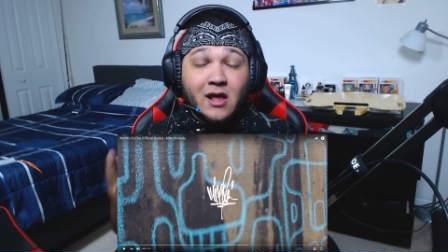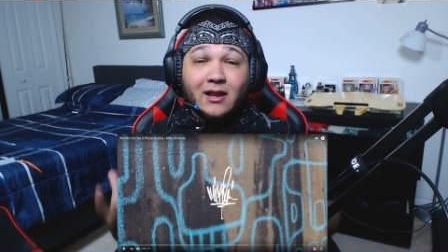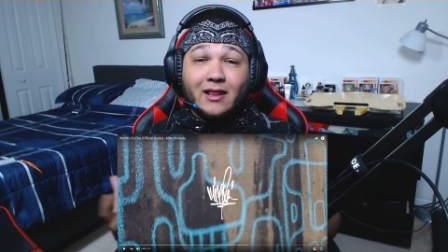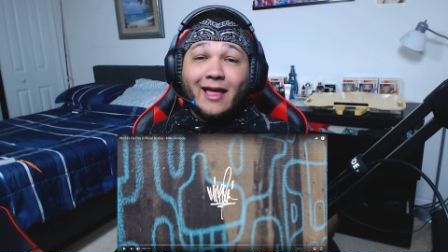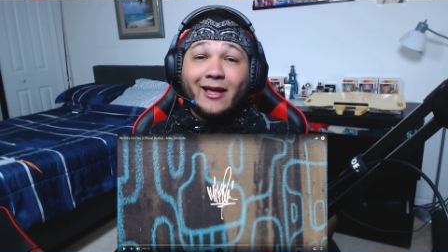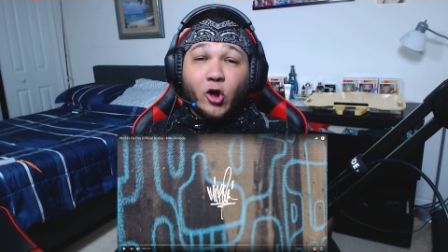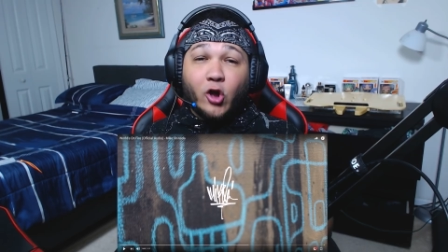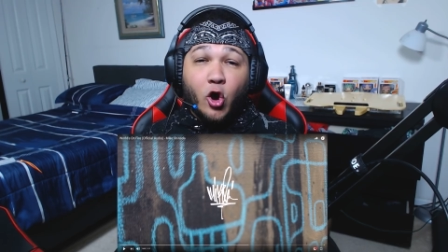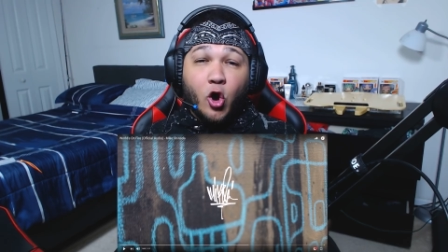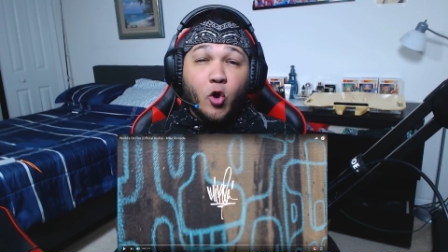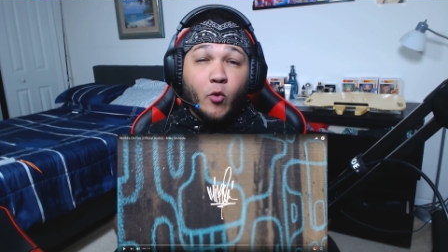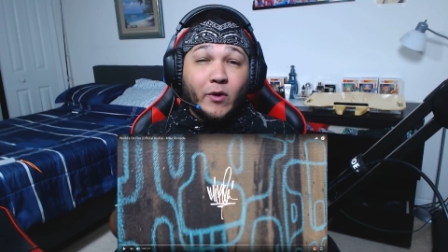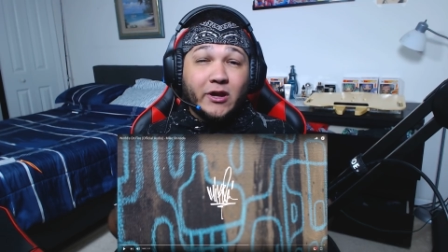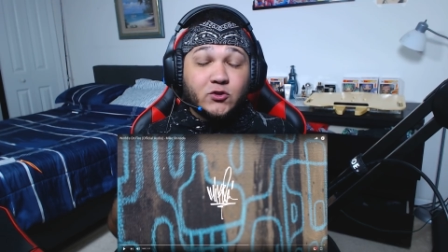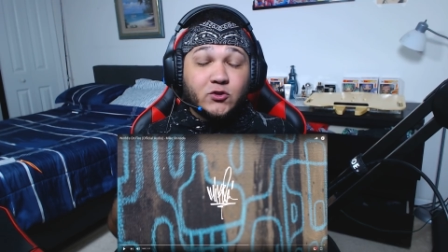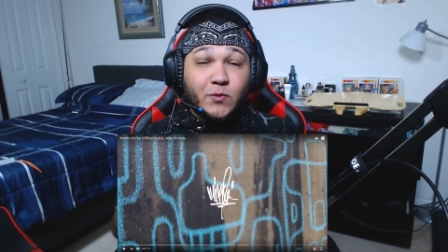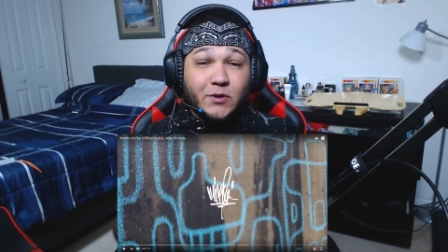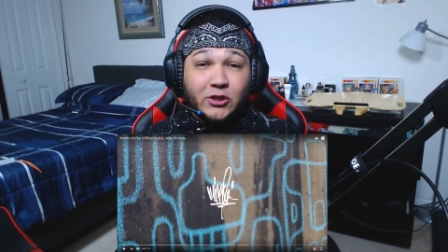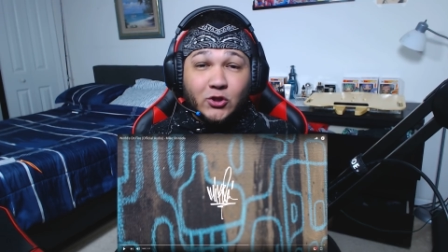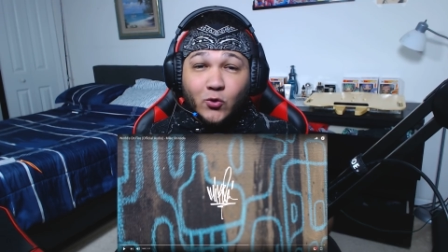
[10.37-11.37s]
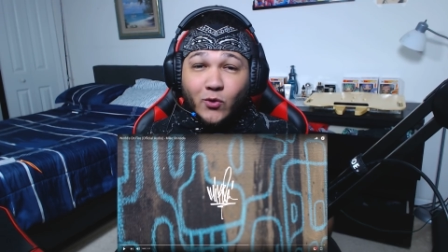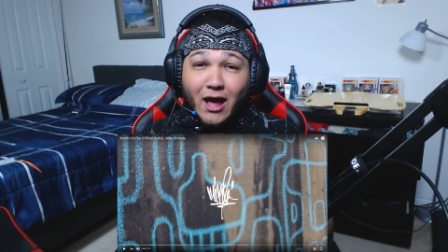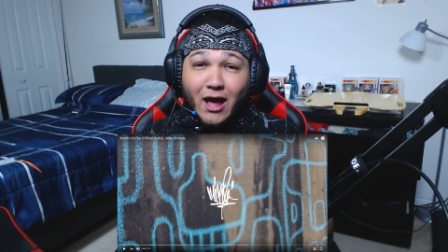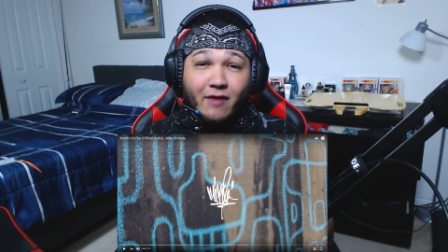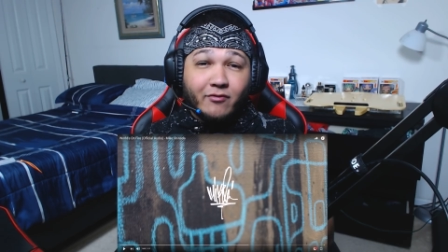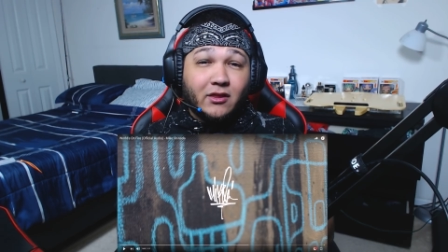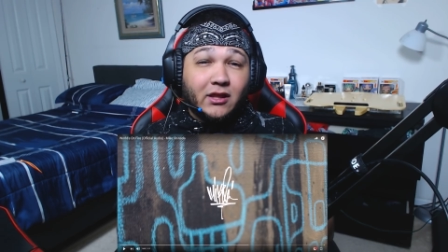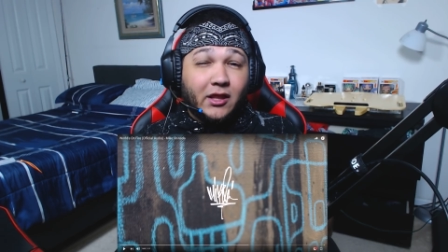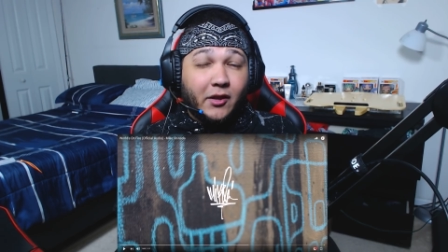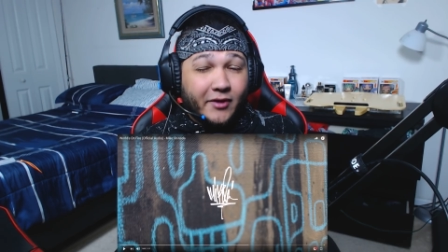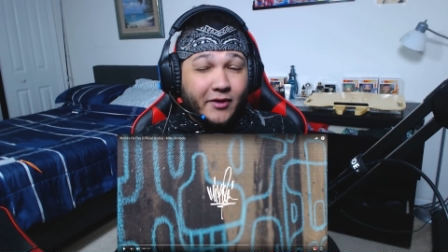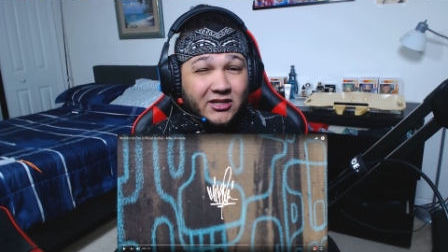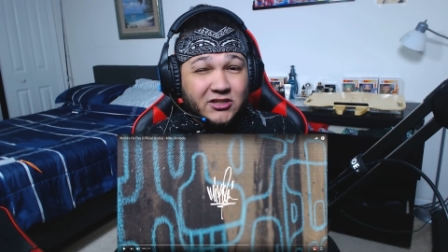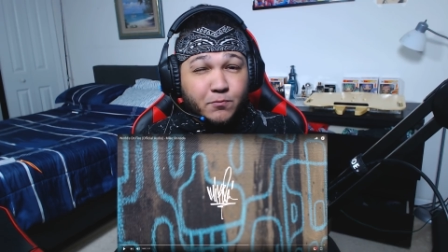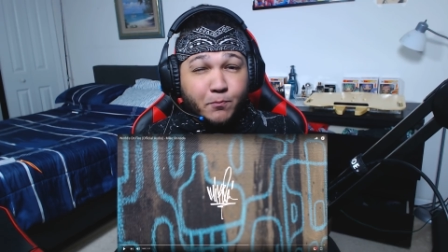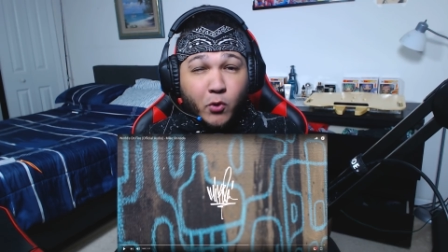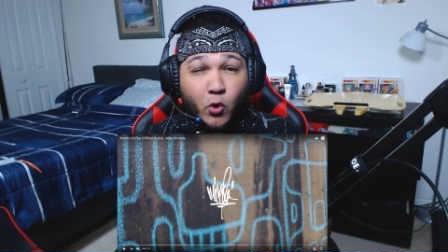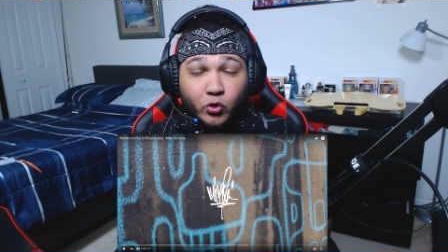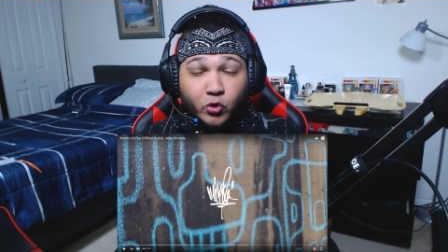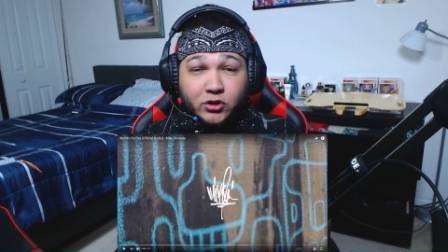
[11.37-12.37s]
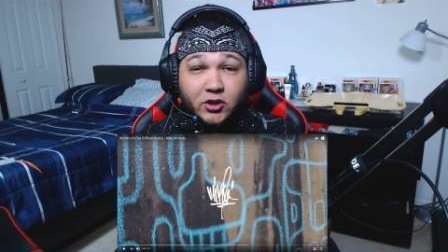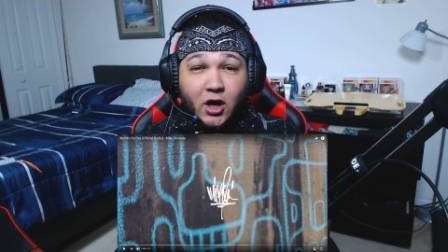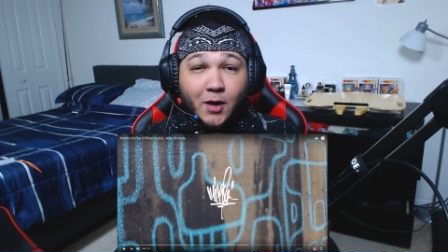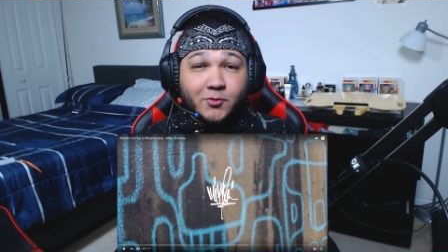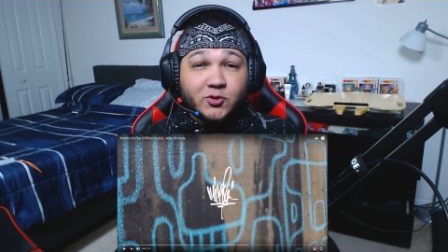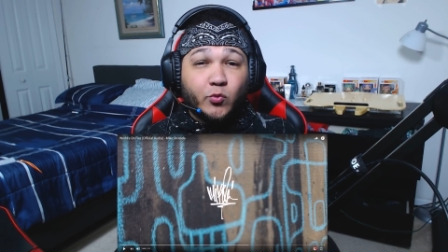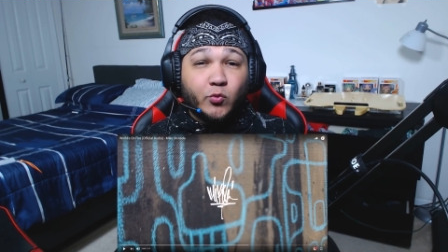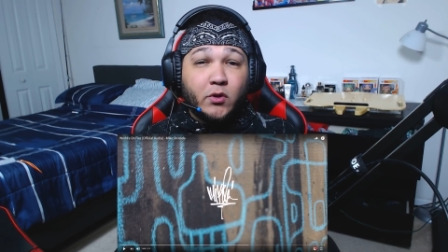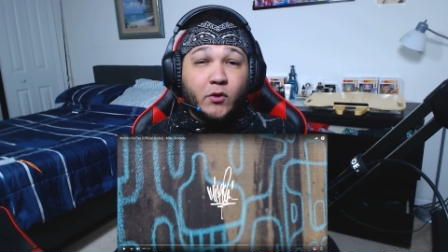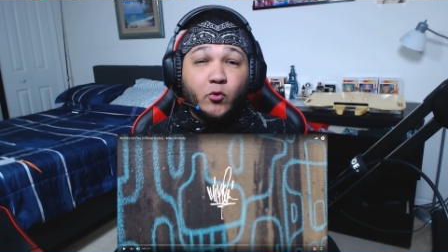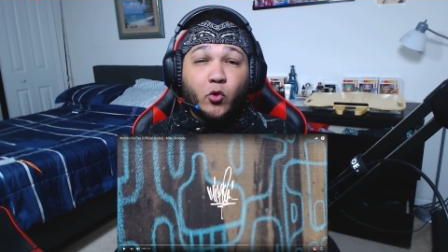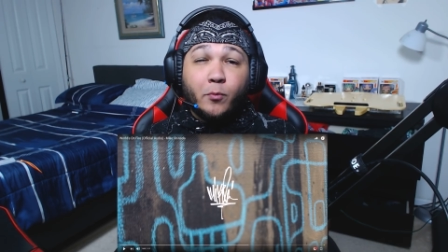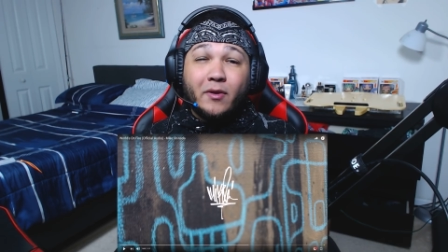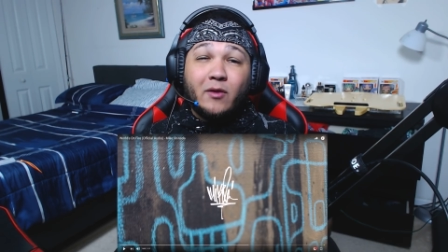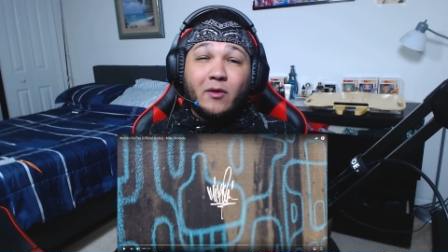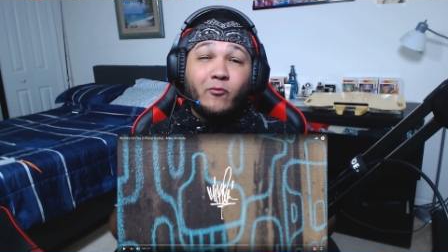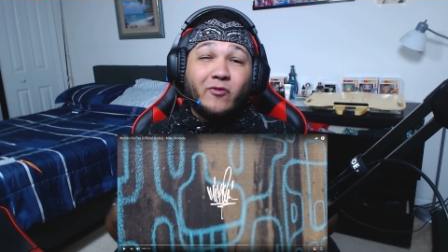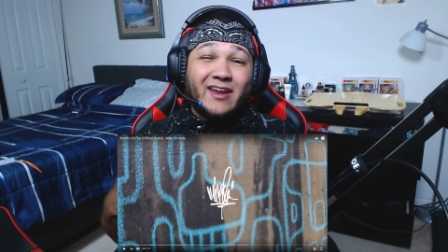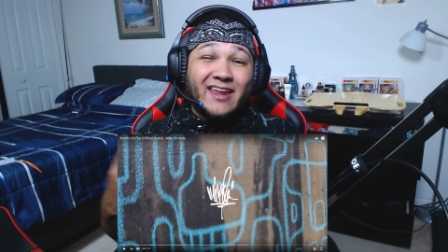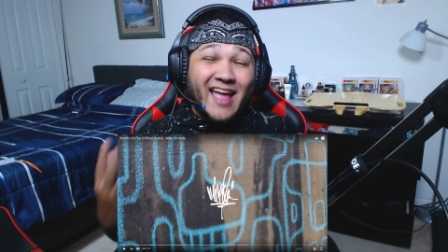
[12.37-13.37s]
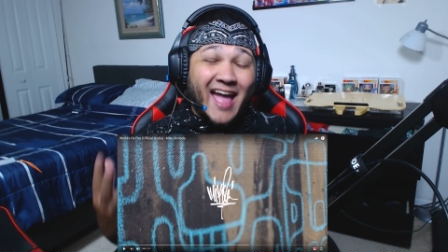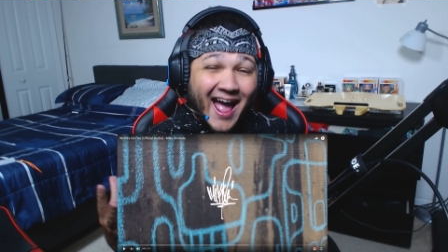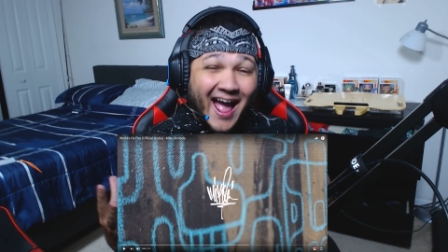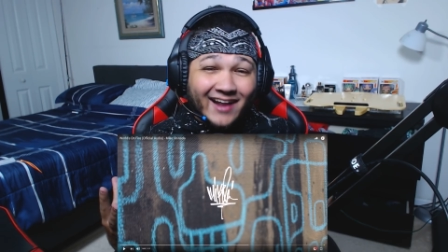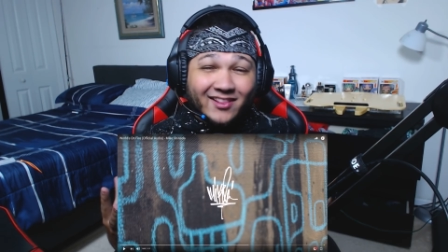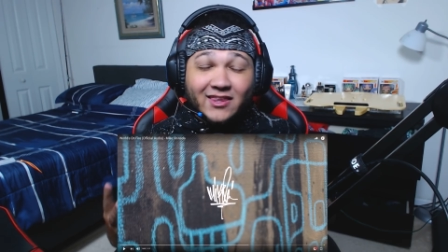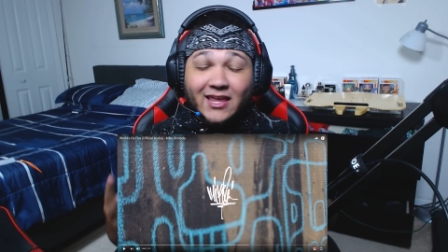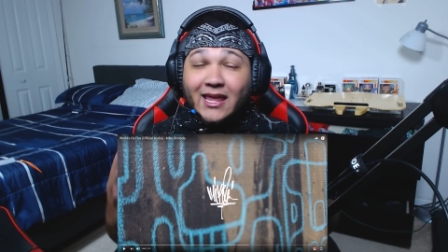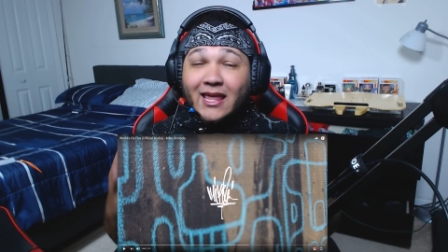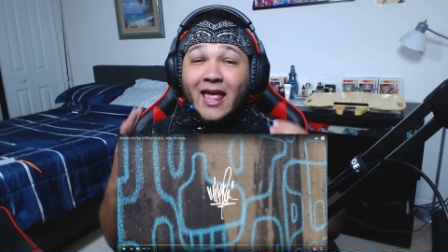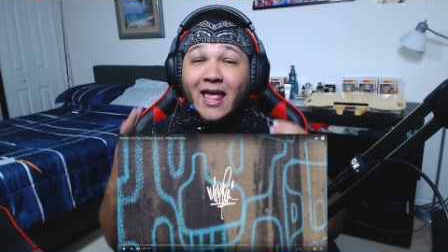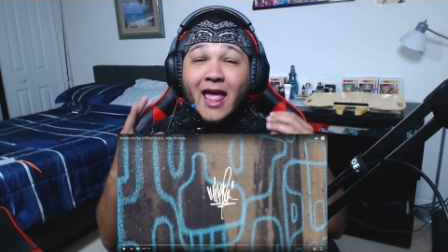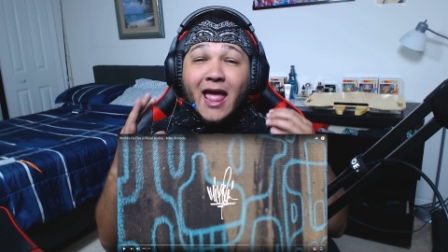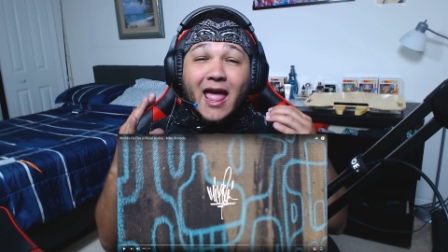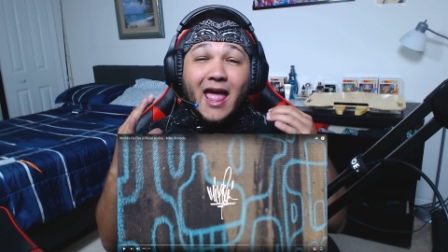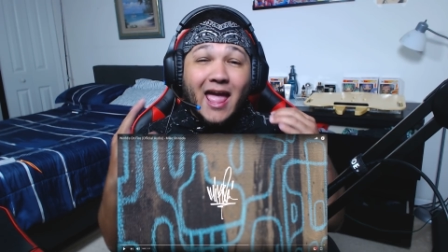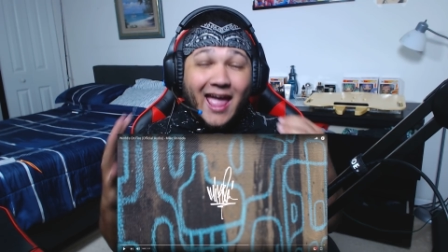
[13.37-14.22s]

Like always we do have the lyrics pulled up so we will be reacting